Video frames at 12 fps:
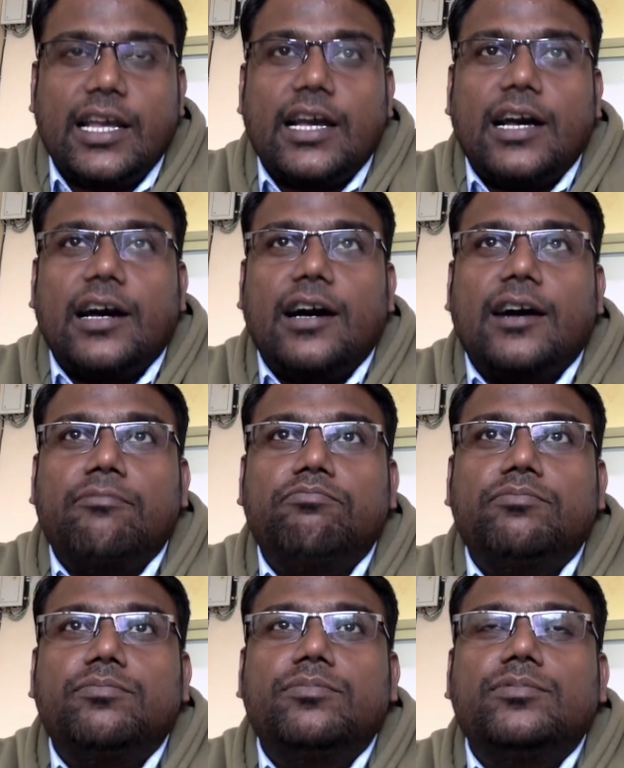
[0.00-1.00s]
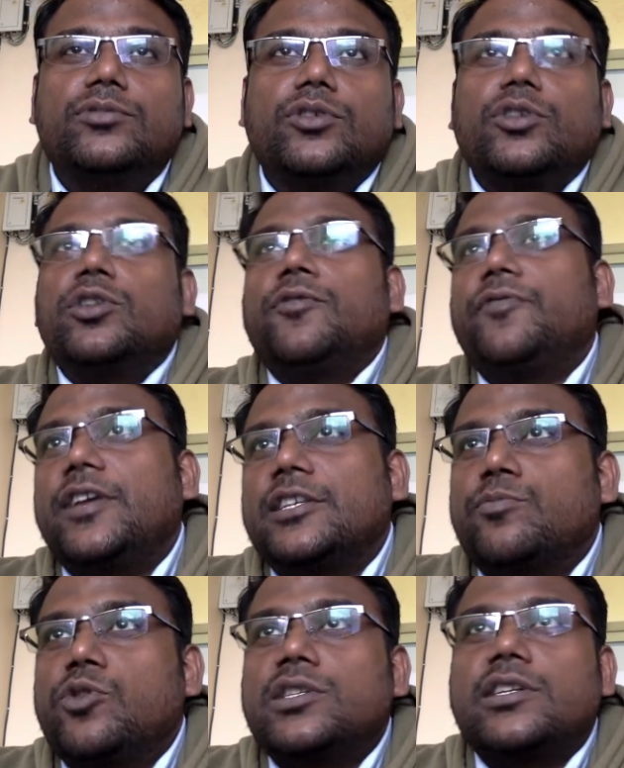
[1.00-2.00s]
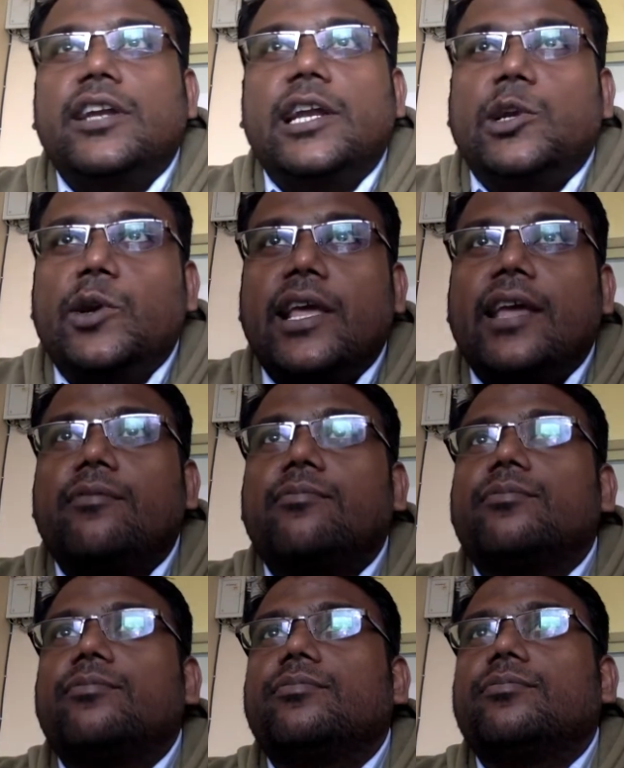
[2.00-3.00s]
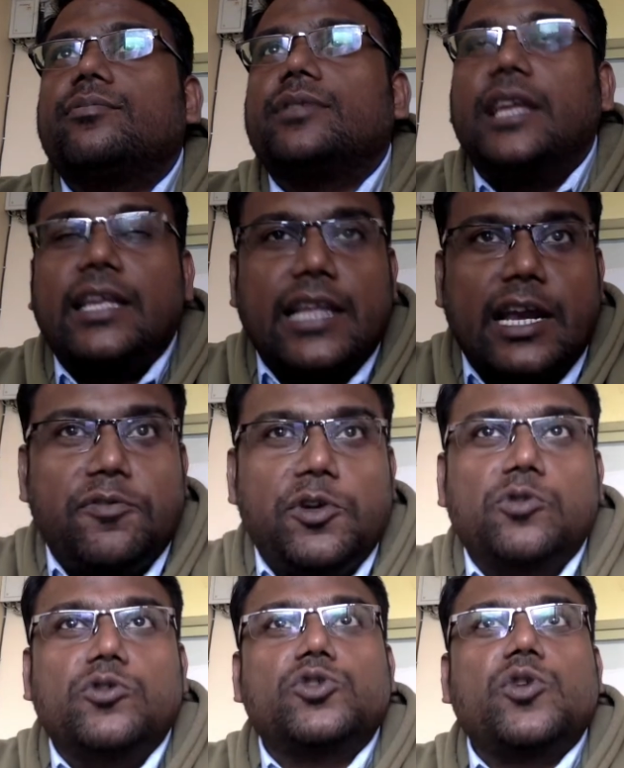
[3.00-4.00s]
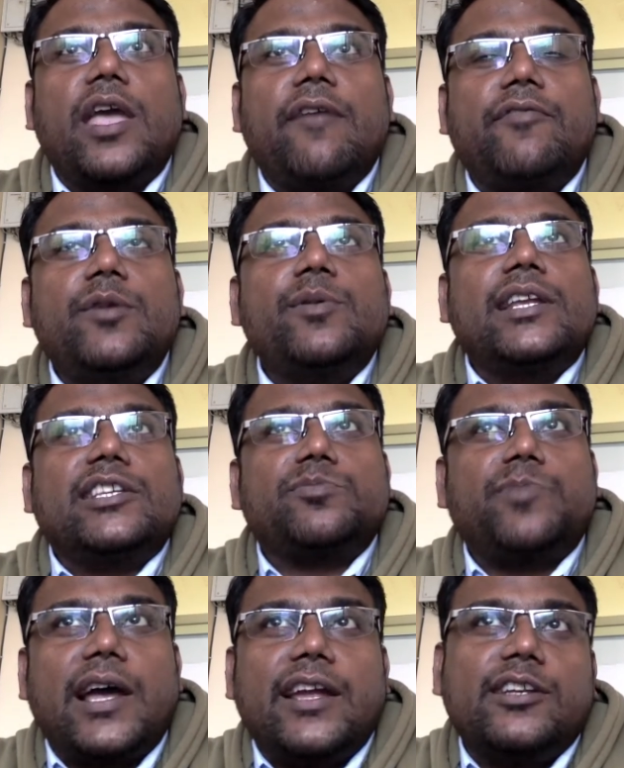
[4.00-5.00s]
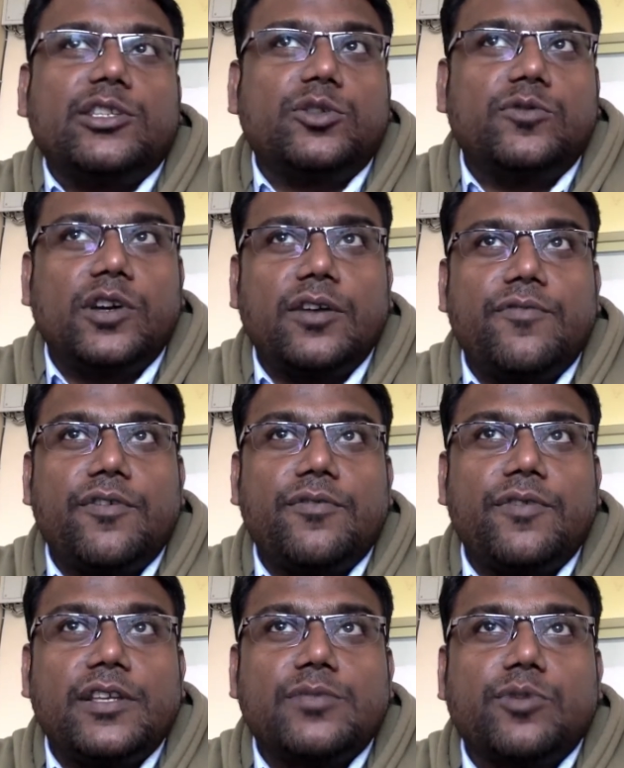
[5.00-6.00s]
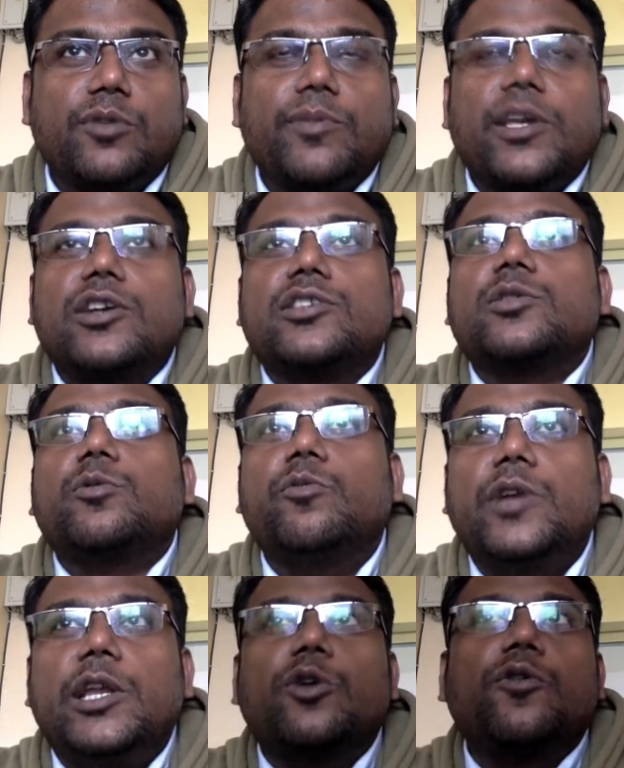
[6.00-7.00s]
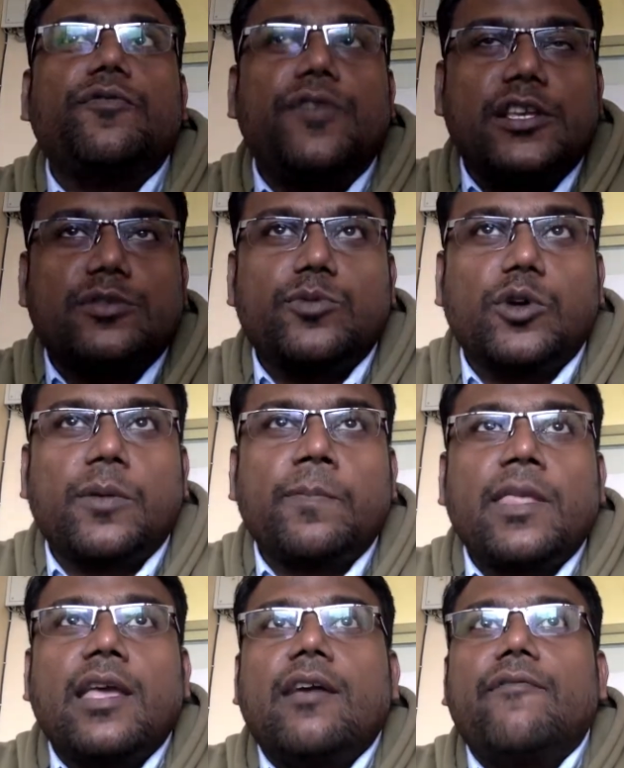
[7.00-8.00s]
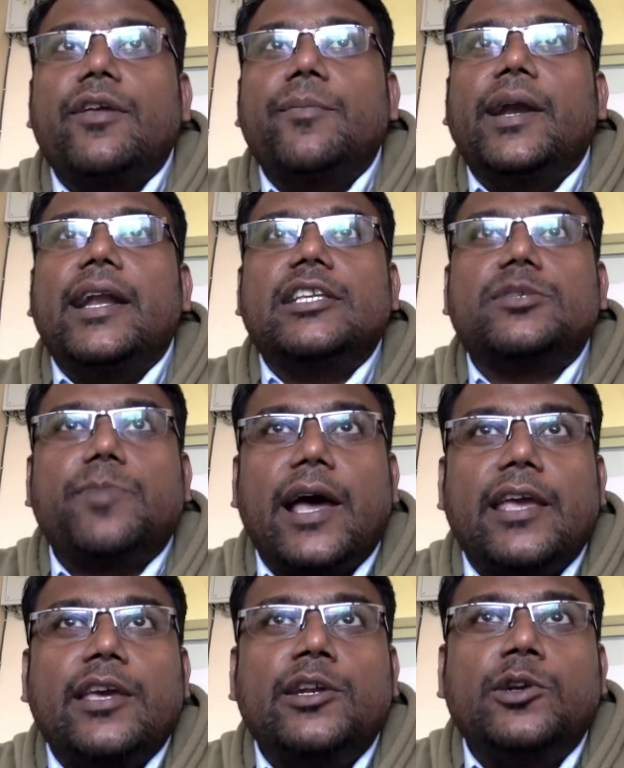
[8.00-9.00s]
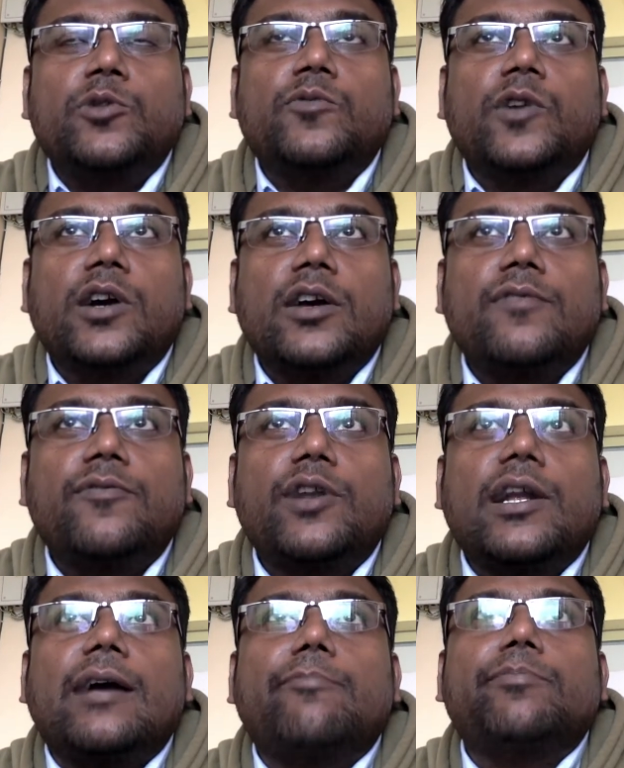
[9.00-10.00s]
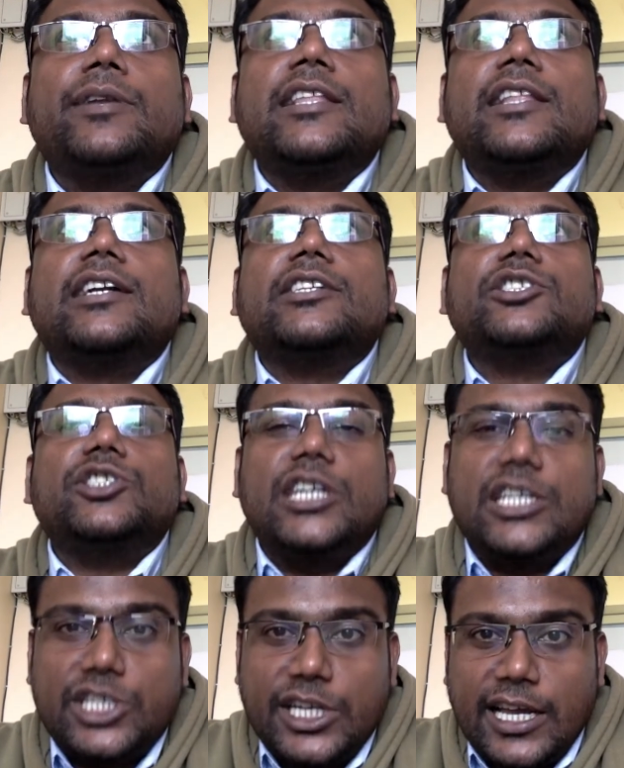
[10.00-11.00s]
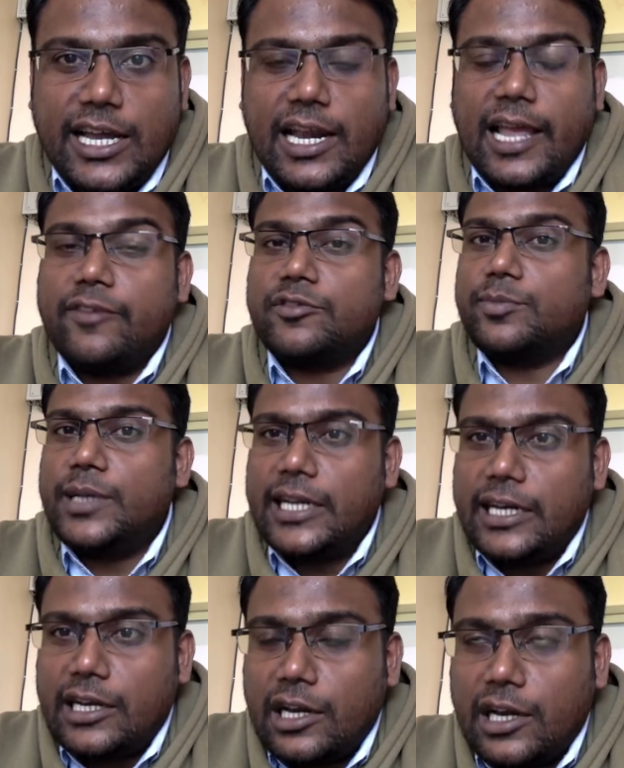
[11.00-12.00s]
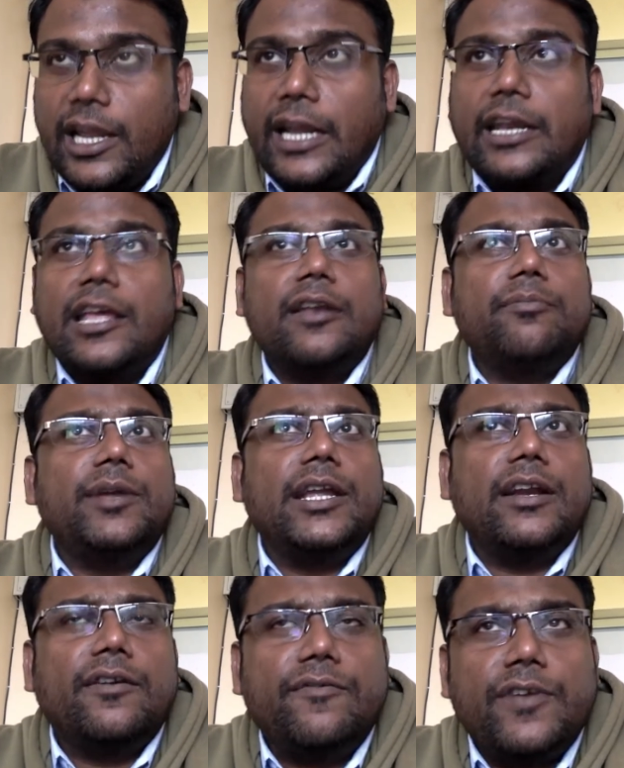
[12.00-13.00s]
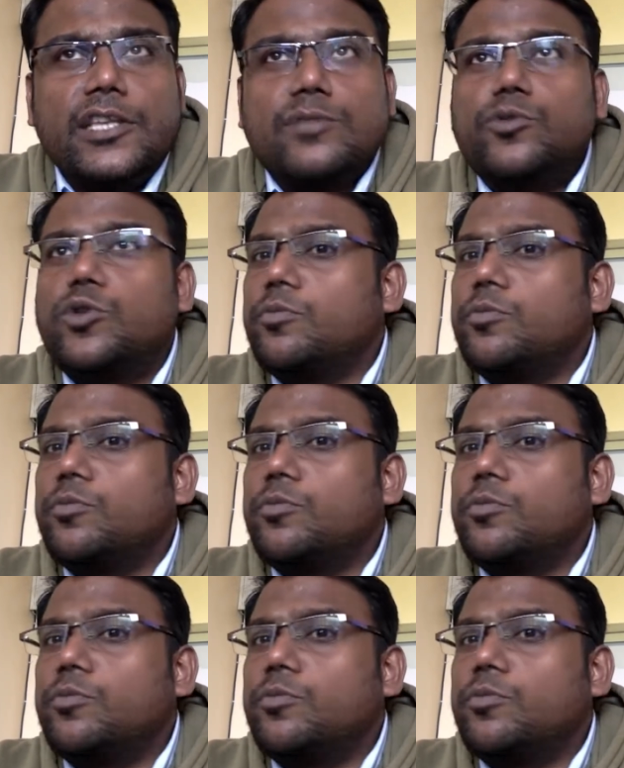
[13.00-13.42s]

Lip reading: Facebook is a day-to-day thing that we do. So everyone aspires to work for Facebook because we know Facebook. We might aspire to work for a company that is changing our lives, be it LinkedIn, be it Facebook,